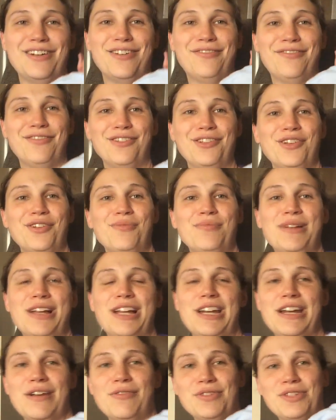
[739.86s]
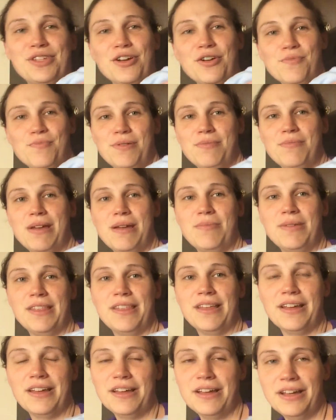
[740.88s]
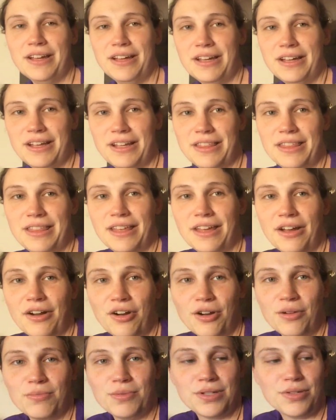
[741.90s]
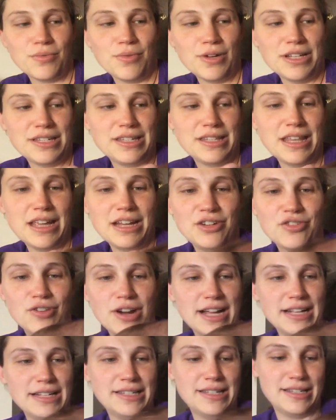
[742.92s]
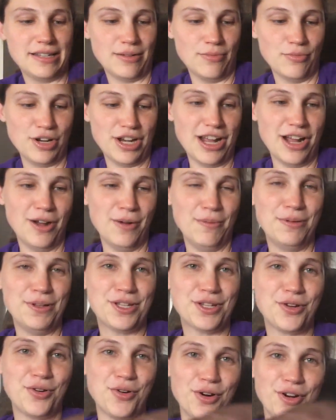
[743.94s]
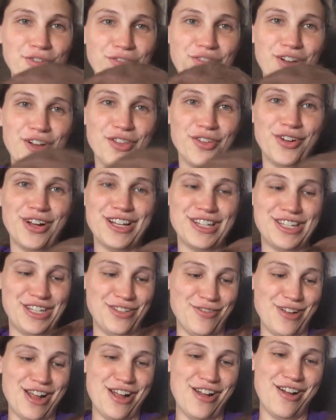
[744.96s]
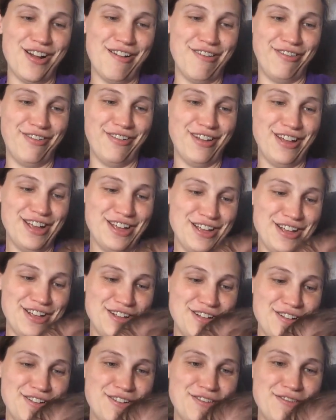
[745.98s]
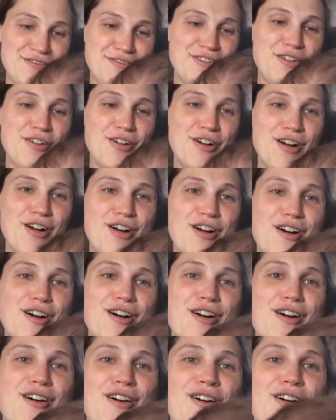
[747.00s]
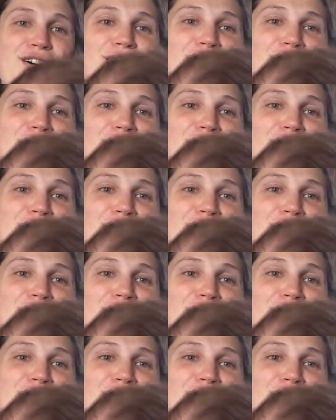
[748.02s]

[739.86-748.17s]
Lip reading: there for a little bit. And I was hoping maybe the herbs, once they dried some, would help his cord fall the rest of the way off. Oh.